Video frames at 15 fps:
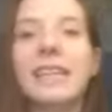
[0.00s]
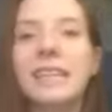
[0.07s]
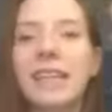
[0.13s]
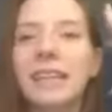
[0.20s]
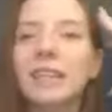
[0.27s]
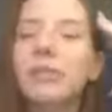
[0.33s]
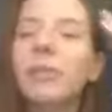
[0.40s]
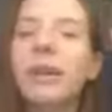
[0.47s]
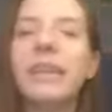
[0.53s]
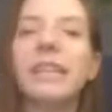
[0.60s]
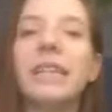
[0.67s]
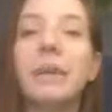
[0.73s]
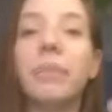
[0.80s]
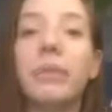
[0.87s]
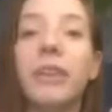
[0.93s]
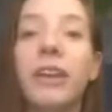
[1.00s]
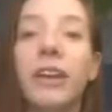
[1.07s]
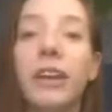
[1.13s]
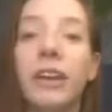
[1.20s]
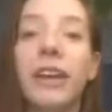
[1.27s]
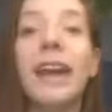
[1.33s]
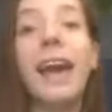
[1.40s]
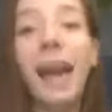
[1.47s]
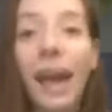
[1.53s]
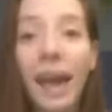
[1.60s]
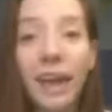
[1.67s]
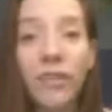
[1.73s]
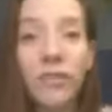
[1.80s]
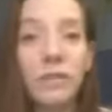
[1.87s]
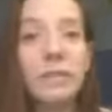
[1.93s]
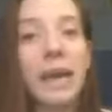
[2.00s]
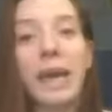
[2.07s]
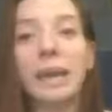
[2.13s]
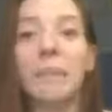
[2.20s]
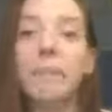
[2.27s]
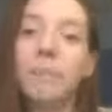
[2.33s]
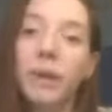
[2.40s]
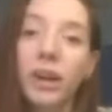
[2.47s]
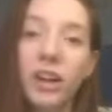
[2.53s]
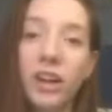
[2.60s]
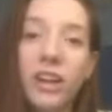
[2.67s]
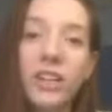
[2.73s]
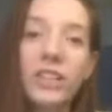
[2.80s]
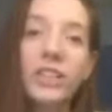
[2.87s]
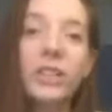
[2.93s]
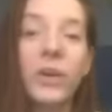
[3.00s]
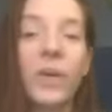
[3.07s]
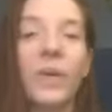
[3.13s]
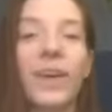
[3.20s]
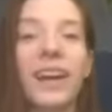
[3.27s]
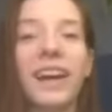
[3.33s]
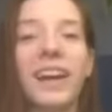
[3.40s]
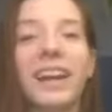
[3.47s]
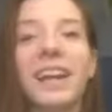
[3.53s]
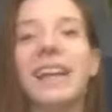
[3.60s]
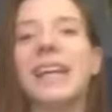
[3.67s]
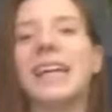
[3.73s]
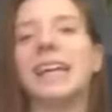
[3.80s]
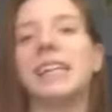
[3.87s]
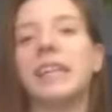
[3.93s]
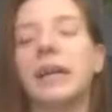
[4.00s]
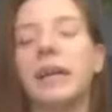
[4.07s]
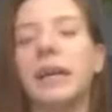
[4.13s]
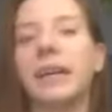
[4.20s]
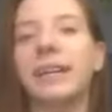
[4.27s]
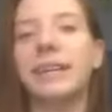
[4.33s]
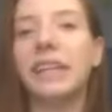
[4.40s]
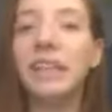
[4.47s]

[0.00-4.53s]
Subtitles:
they just want to keep their head from getting burned, or it's a